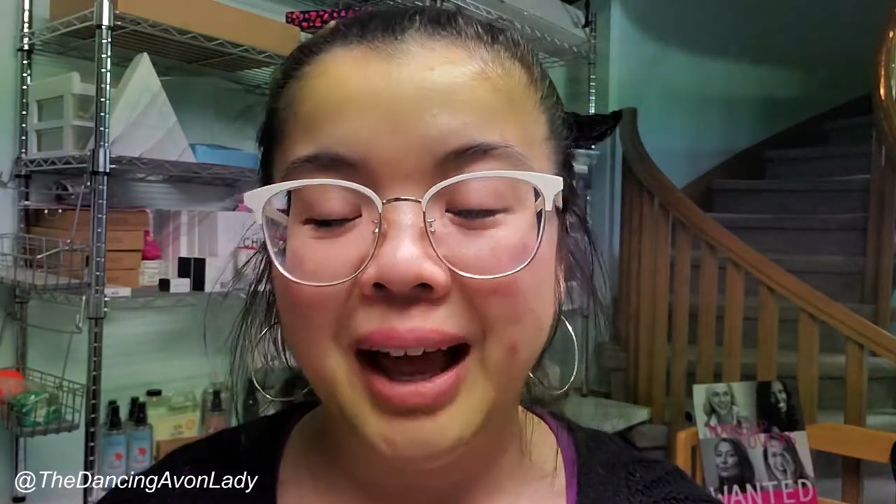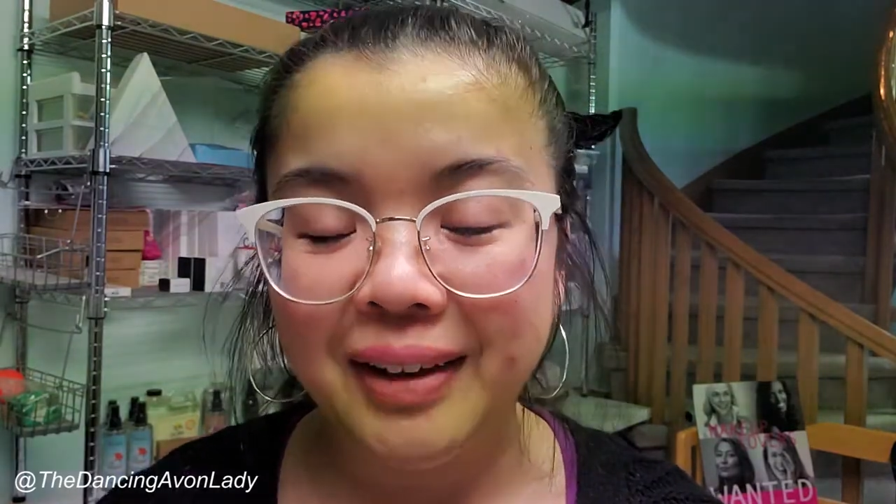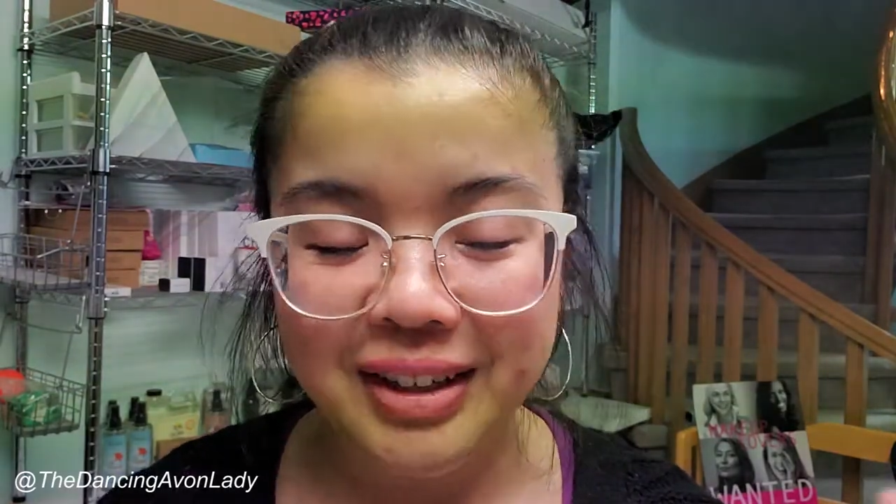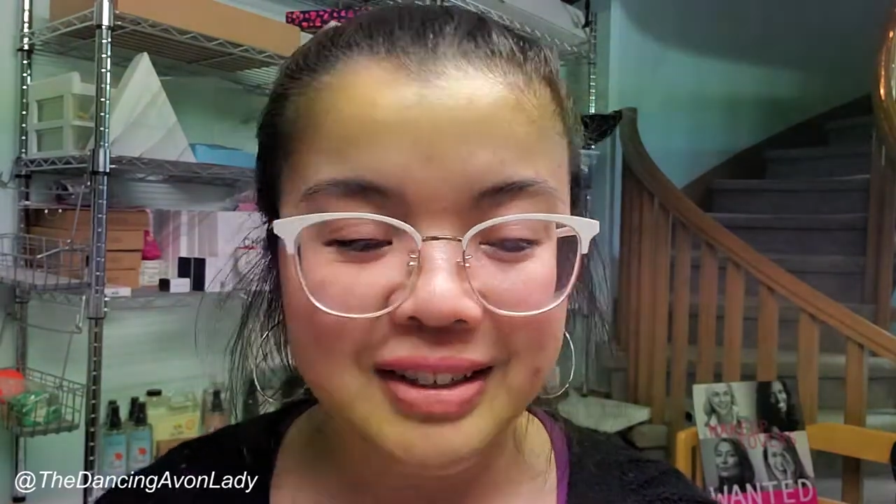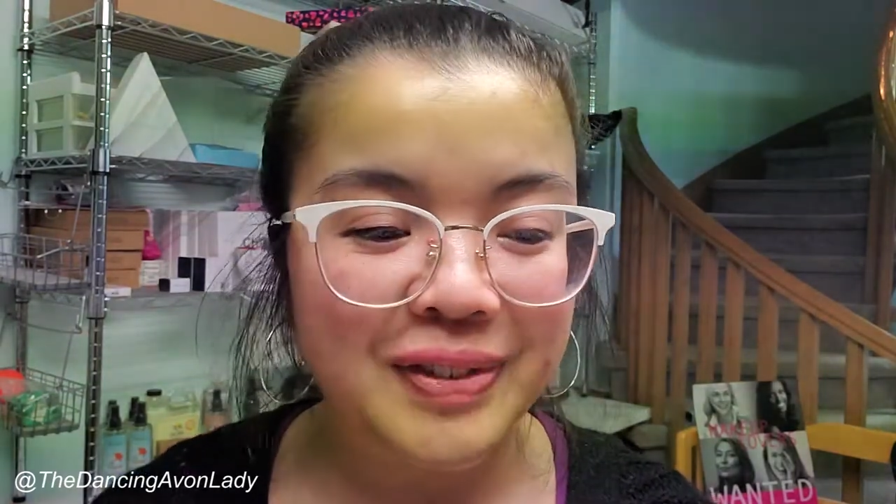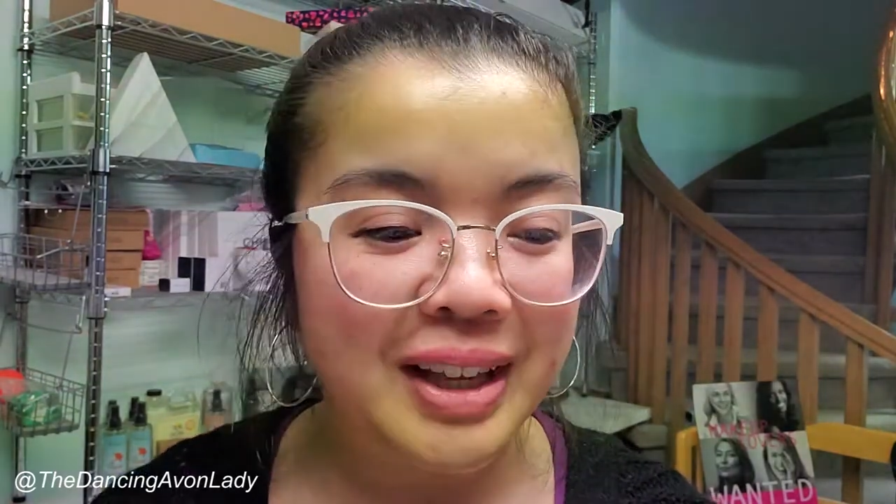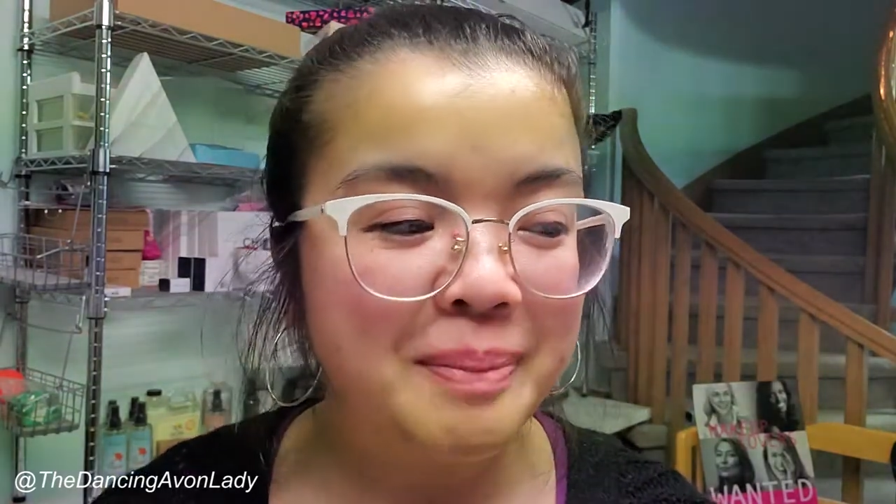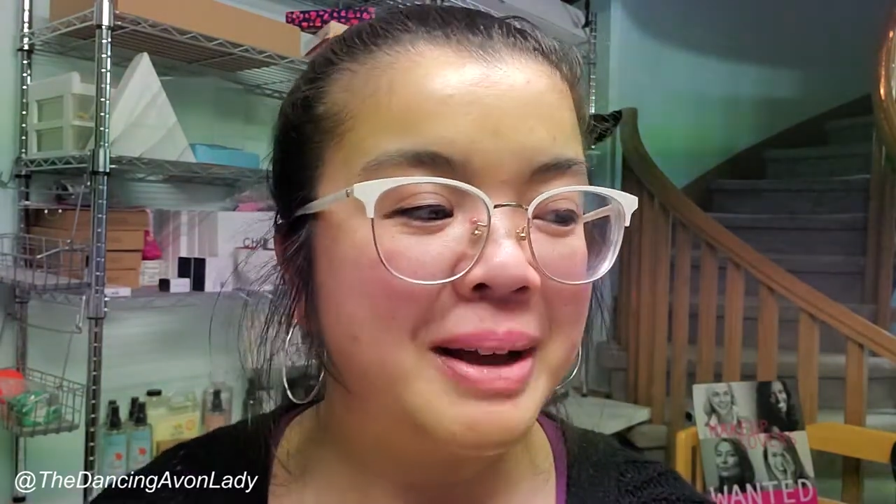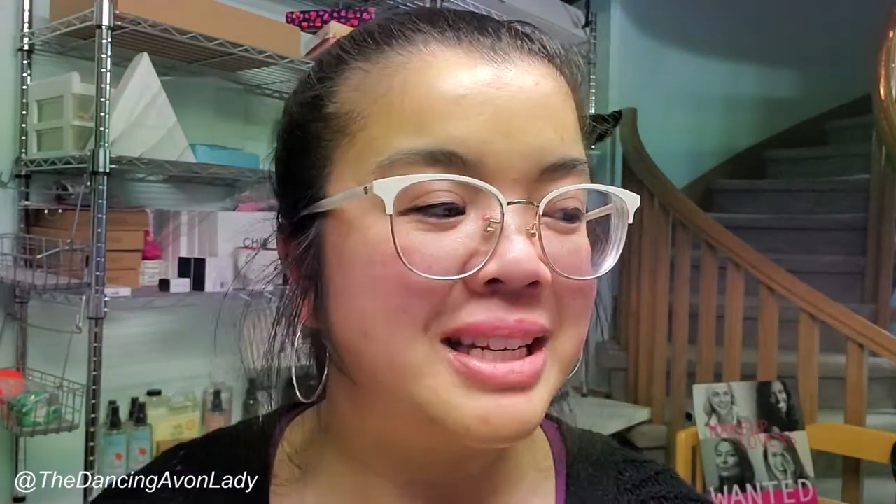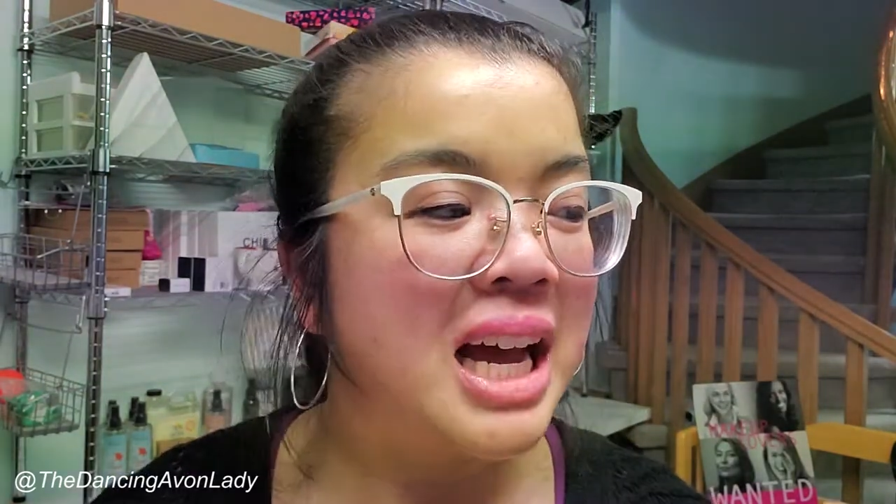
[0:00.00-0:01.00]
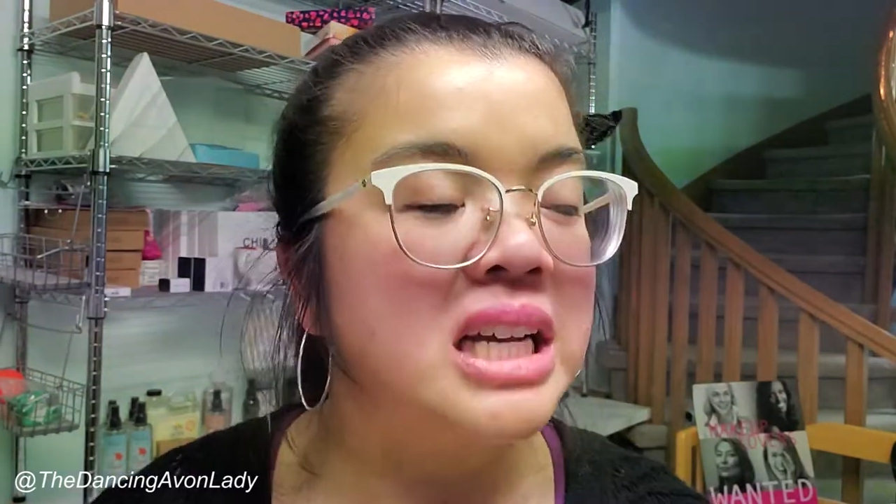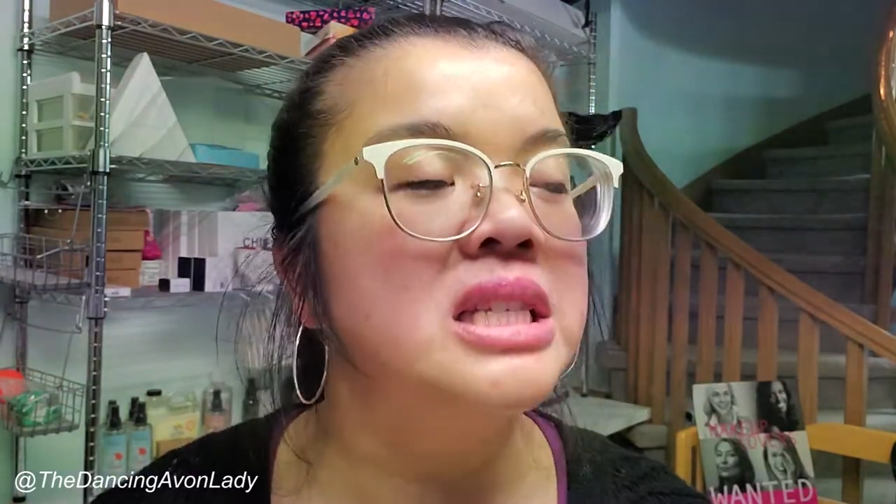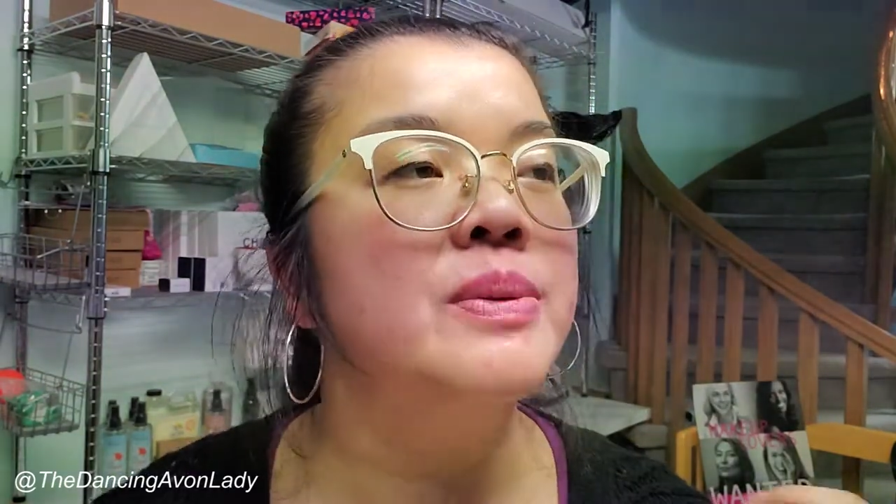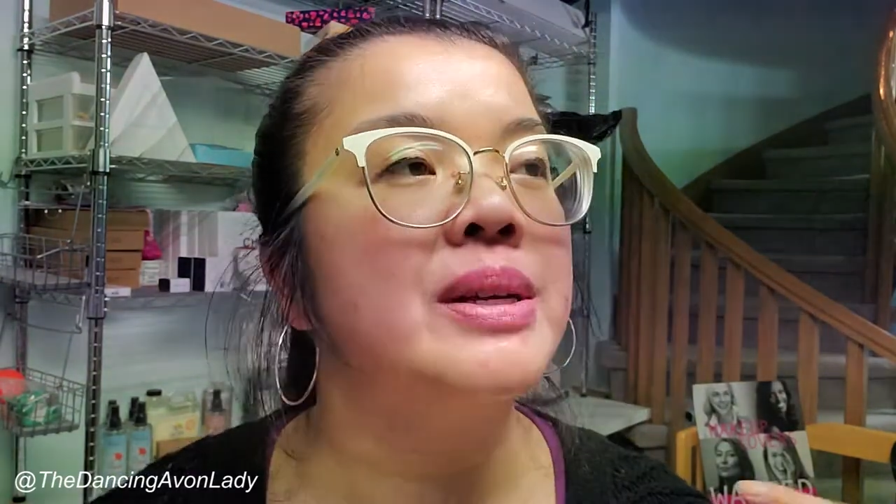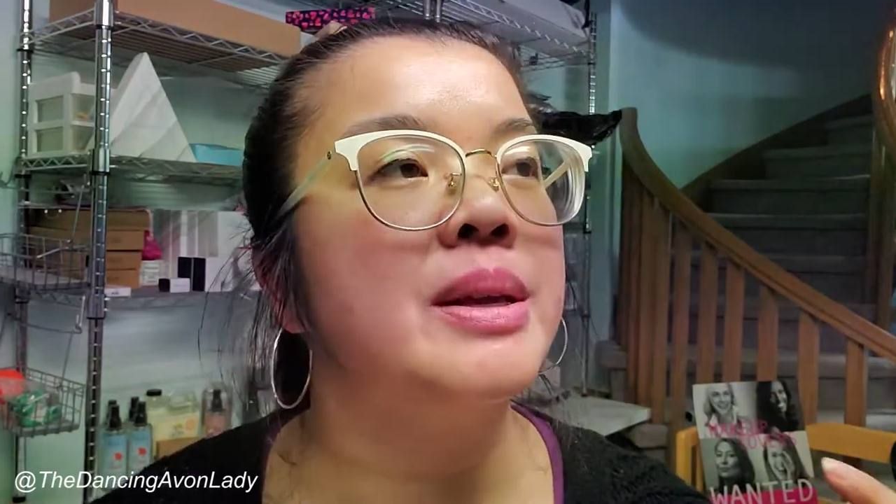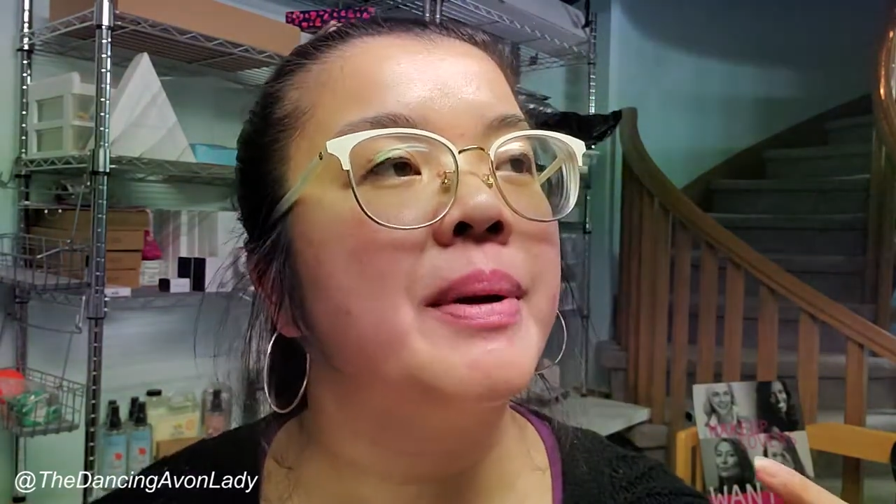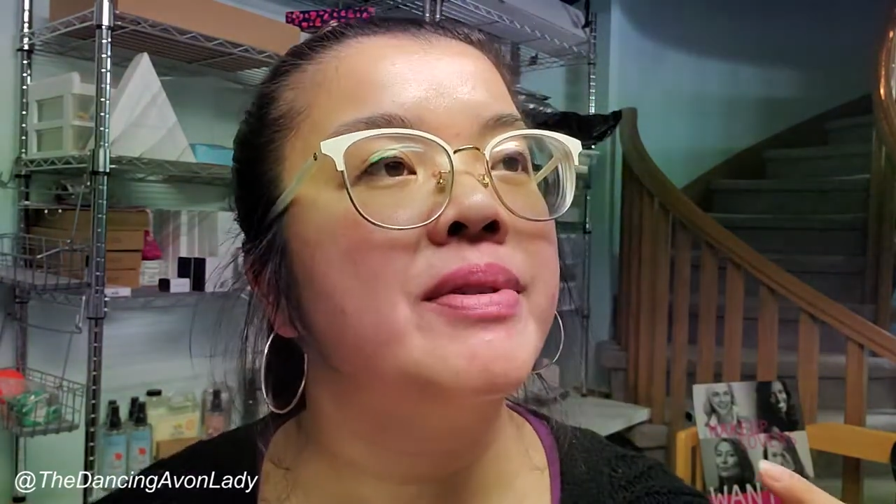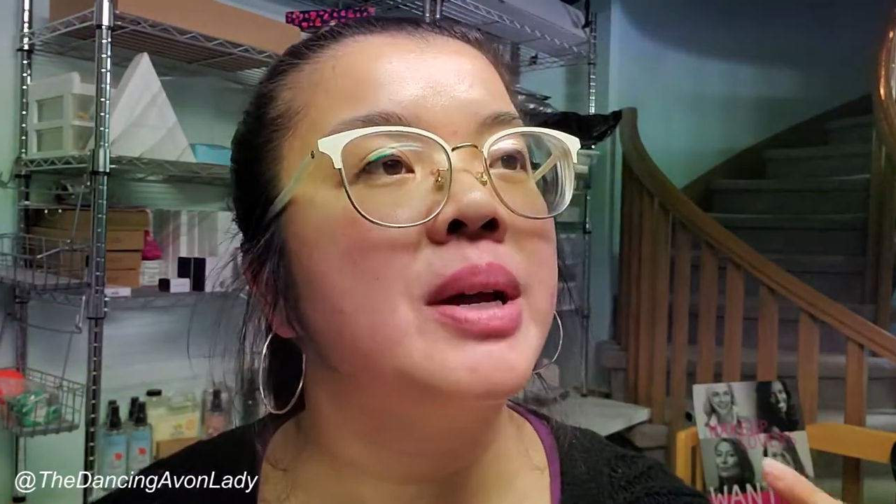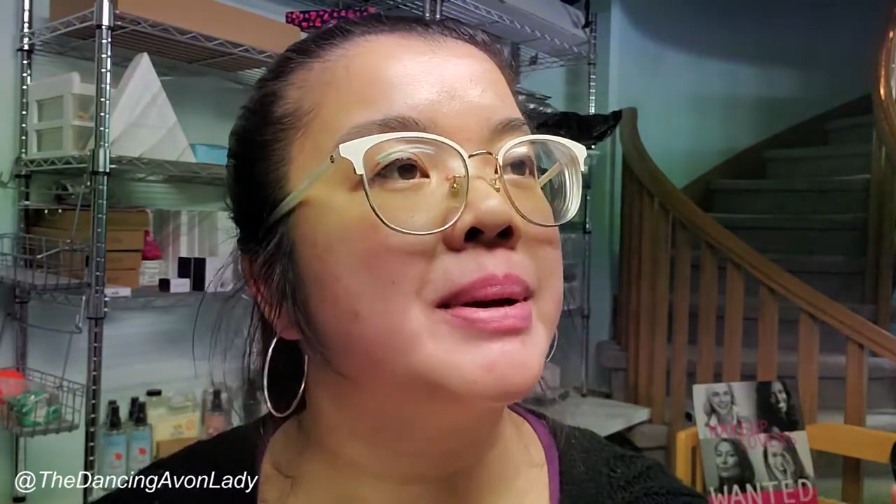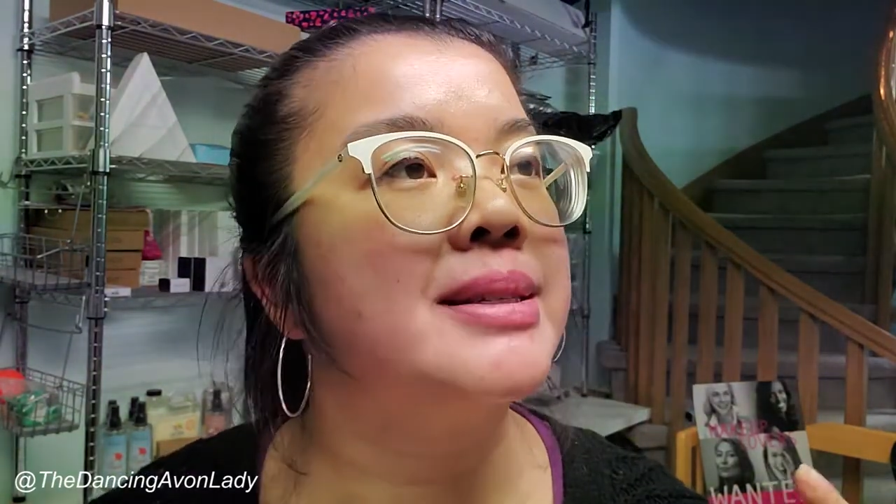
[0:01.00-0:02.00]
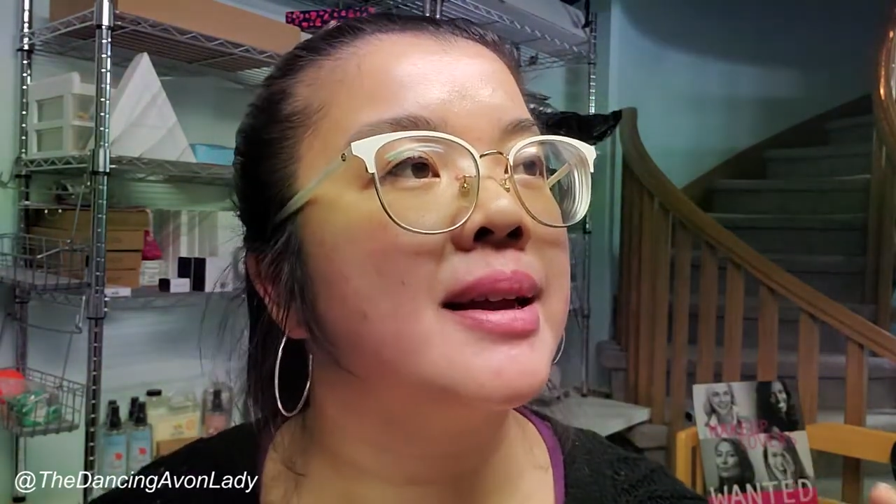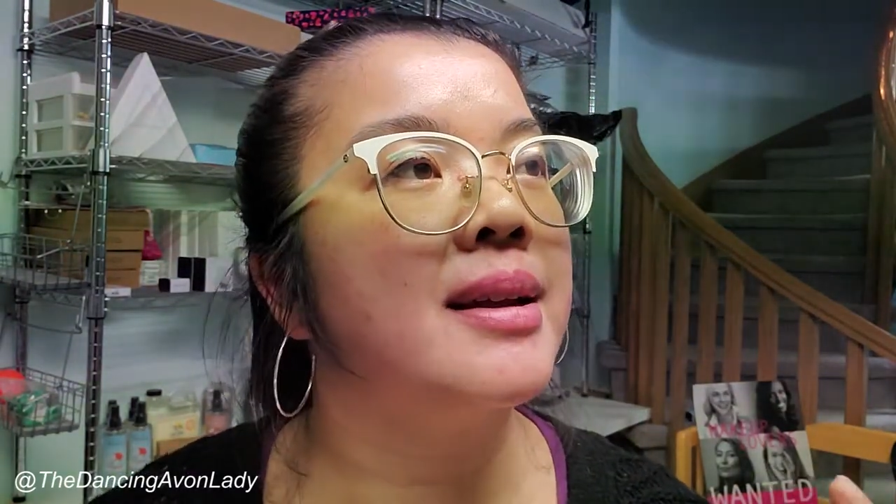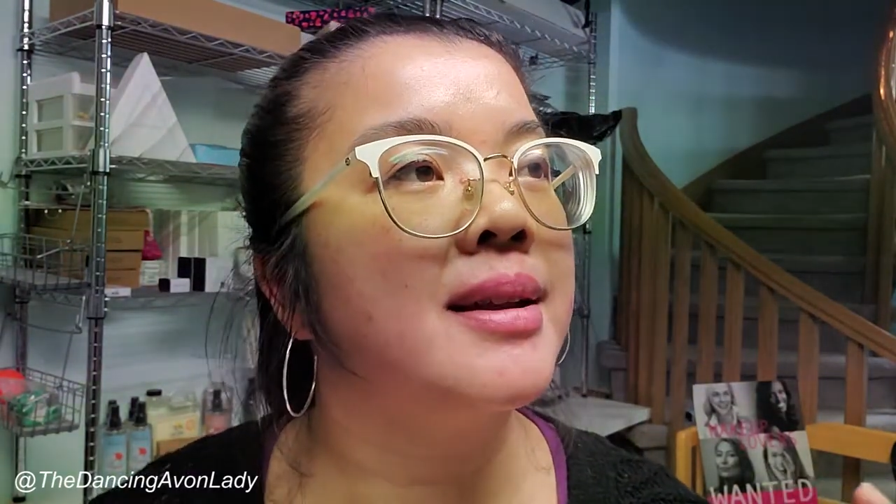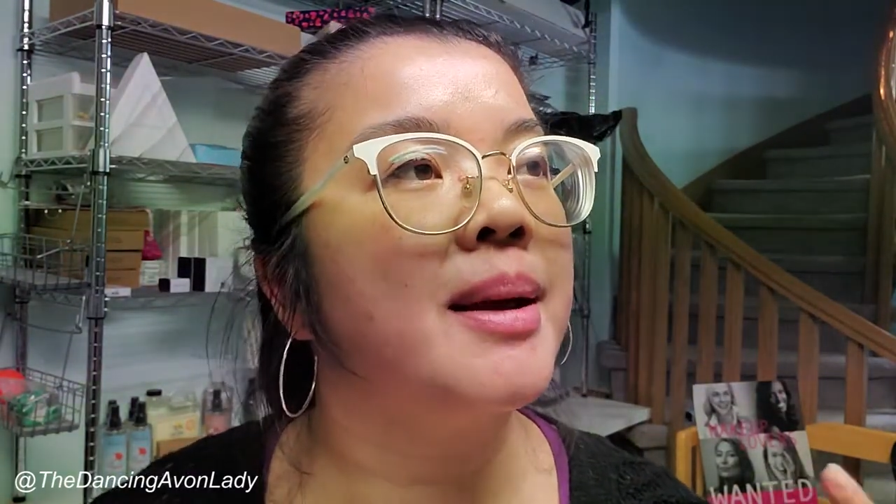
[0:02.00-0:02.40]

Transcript: I just feel like my tongue swells up every time I say it.